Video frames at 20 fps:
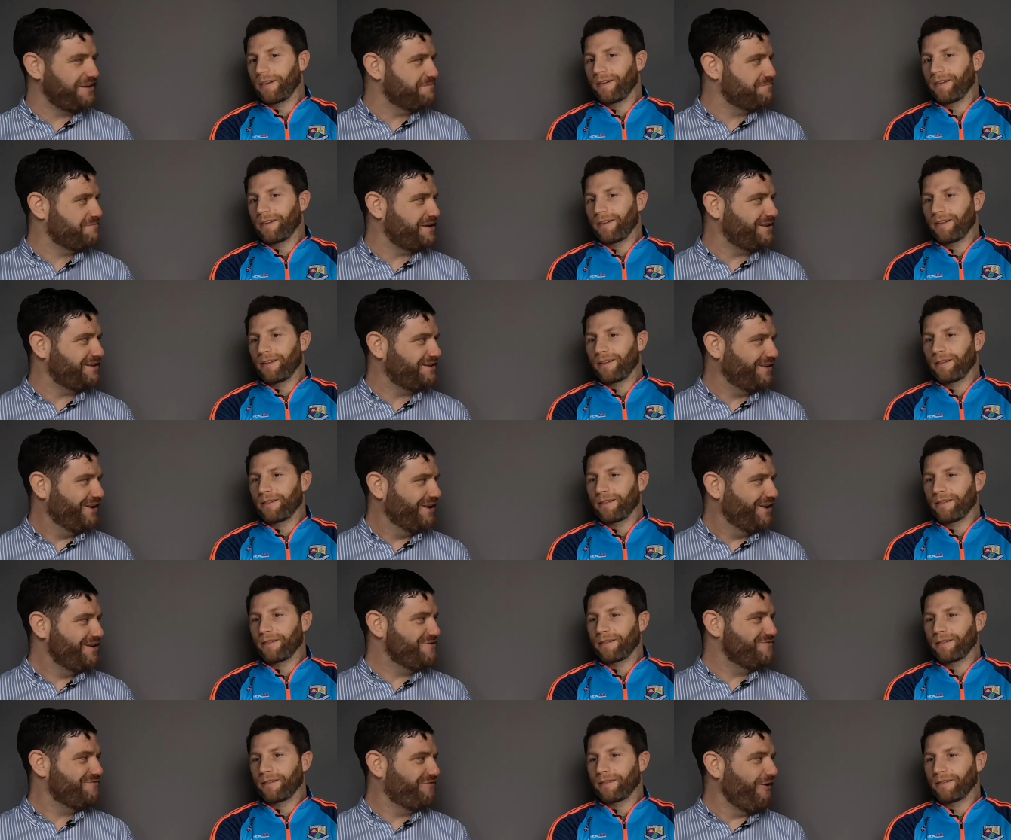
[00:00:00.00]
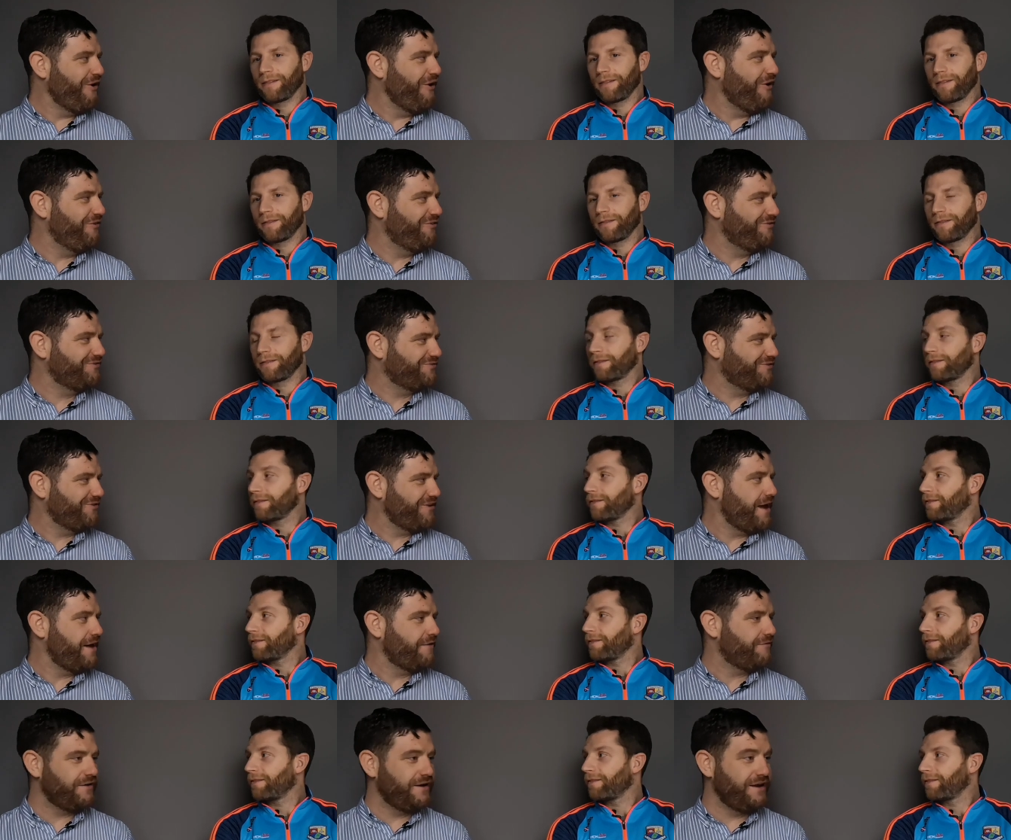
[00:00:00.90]
Speaker 1: him being involved
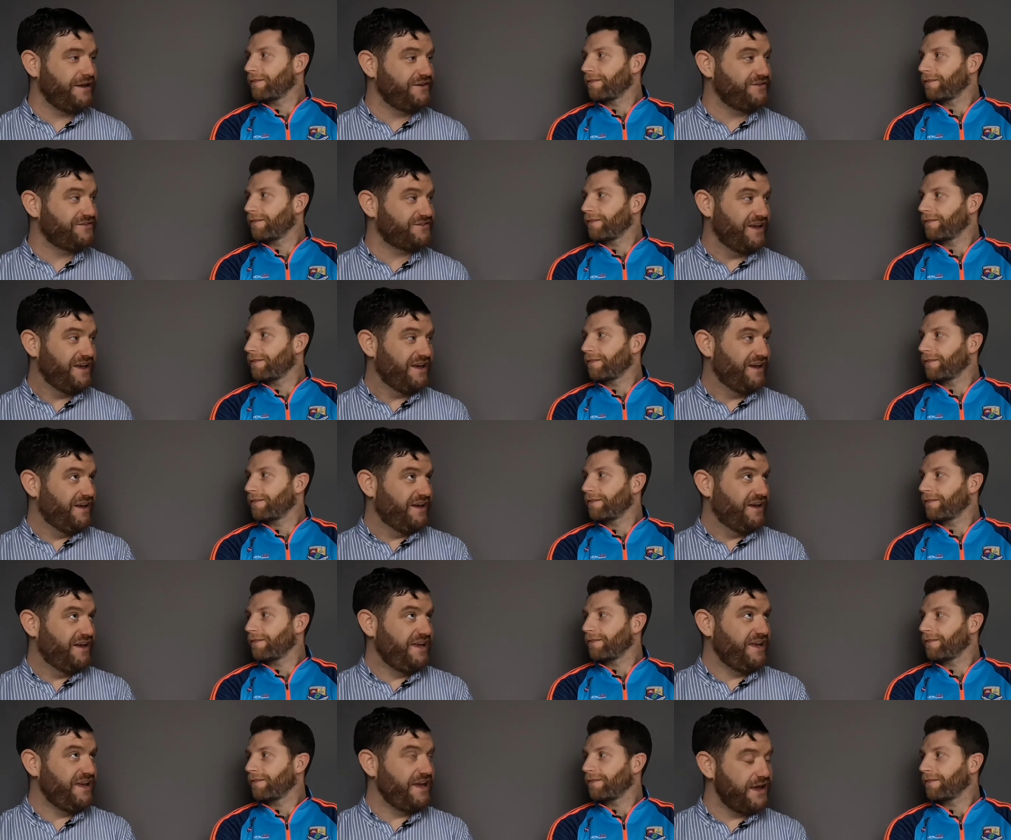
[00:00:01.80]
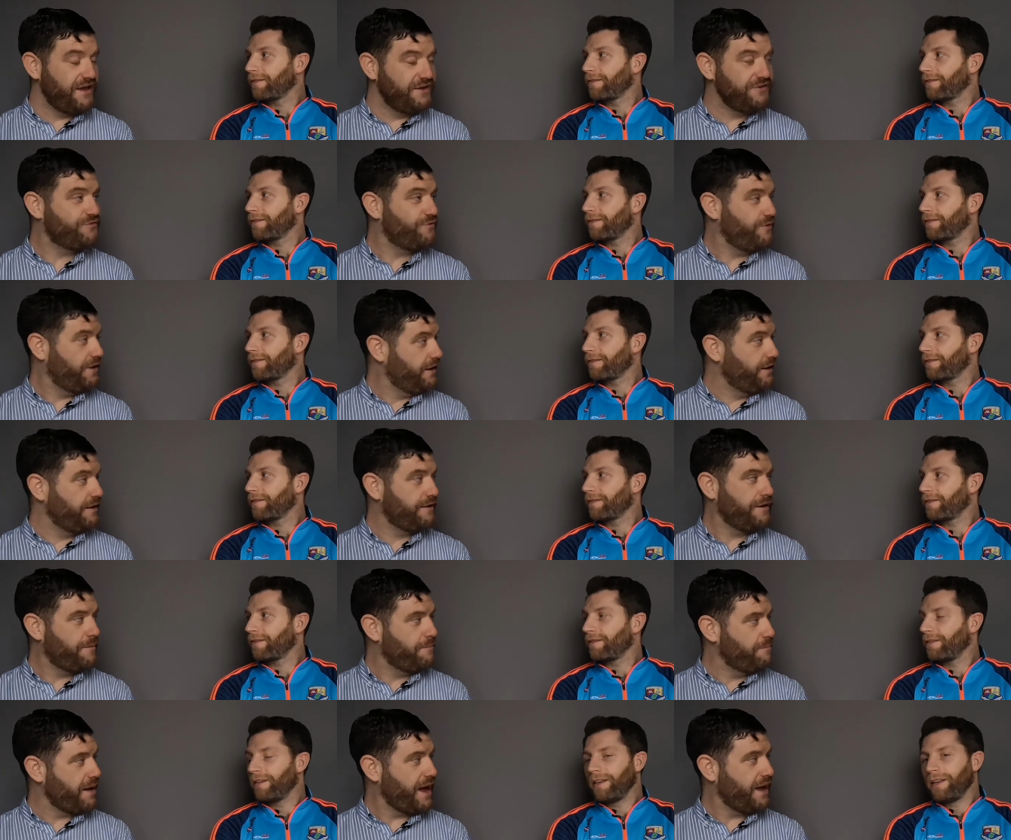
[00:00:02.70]
forever. He's he is really
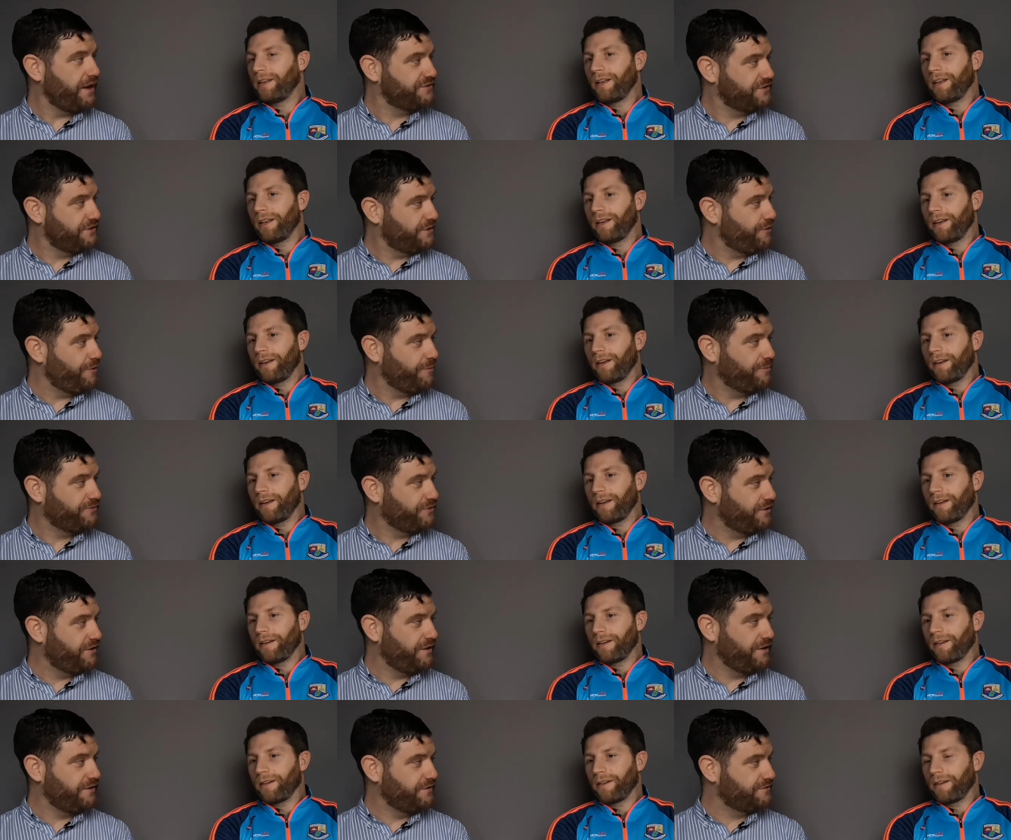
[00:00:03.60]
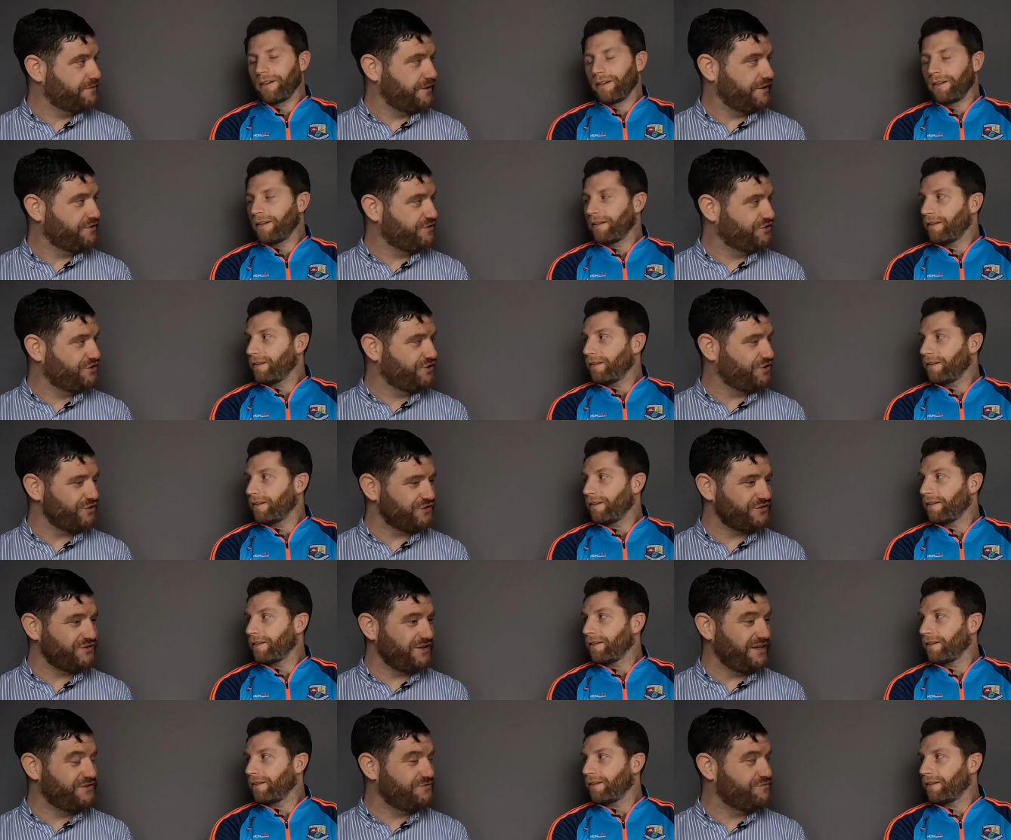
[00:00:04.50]
an ambassador up there. He's he's
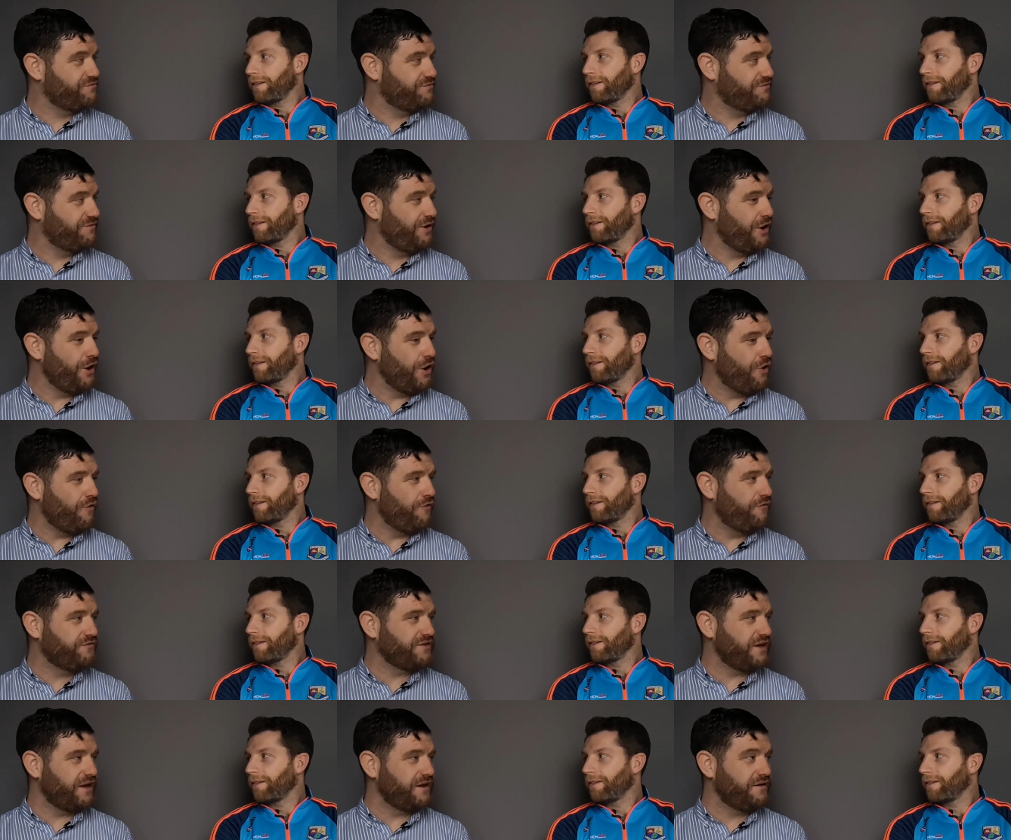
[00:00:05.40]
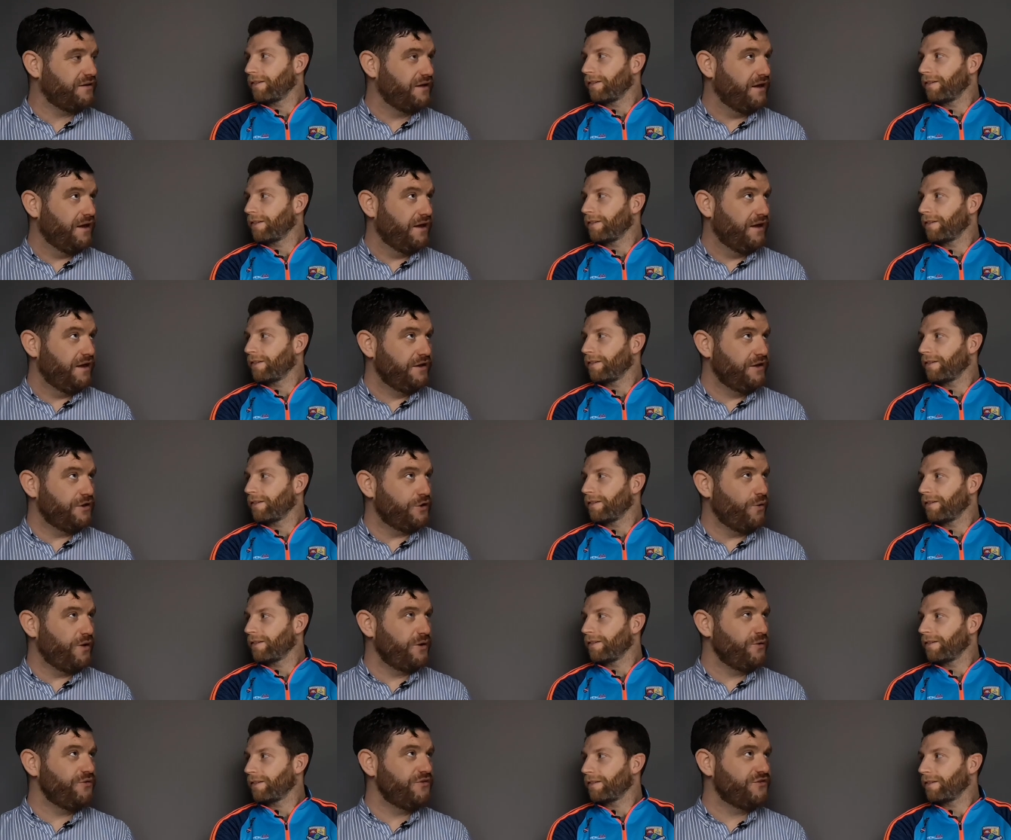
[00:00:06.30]
just he's loved and you
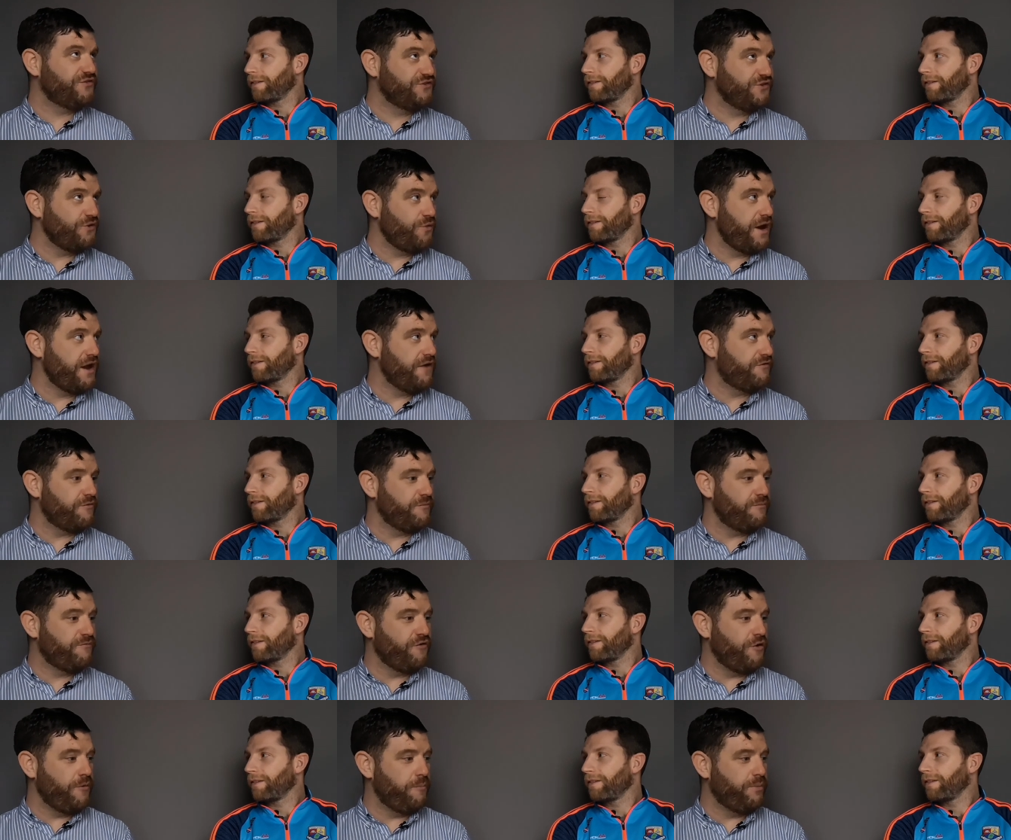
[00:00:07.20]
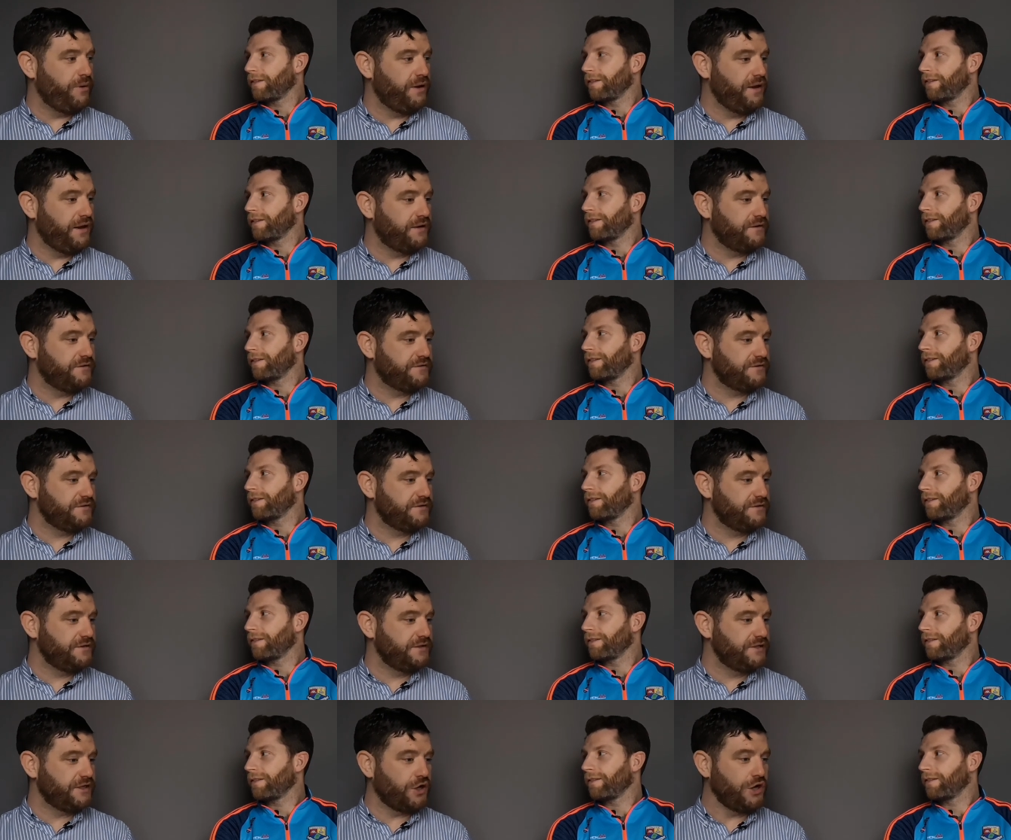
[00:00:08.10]
know I know this is away from football and
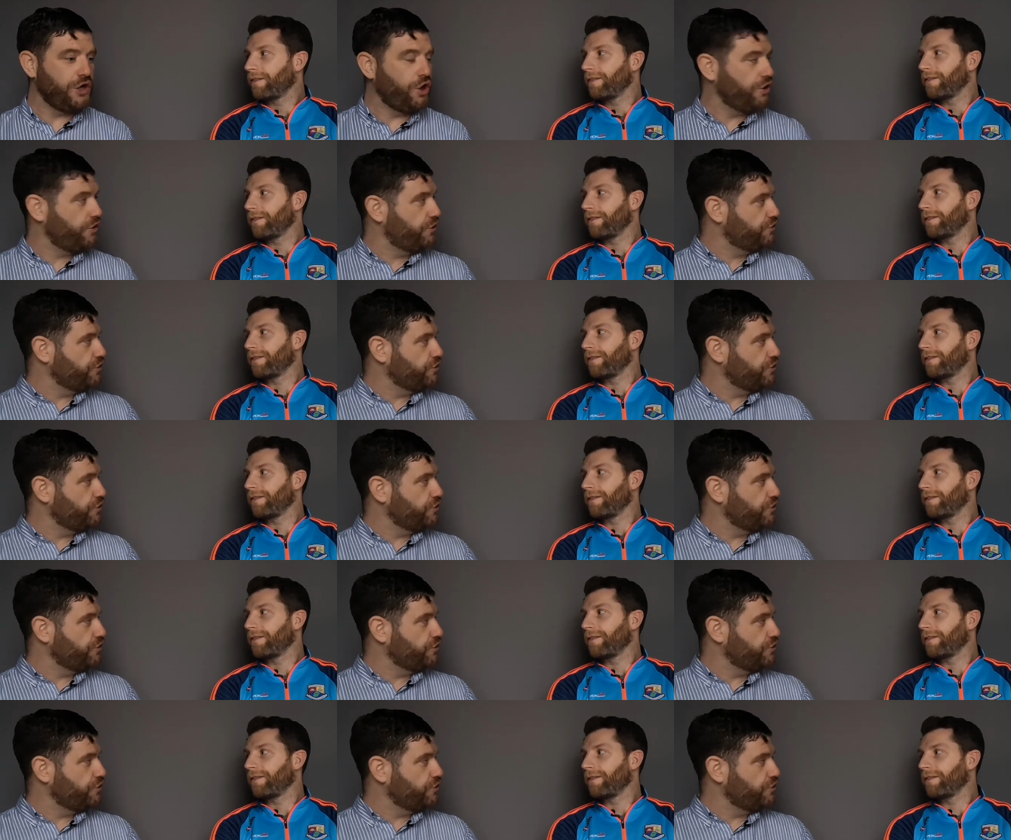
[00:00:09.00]
look, a lot of the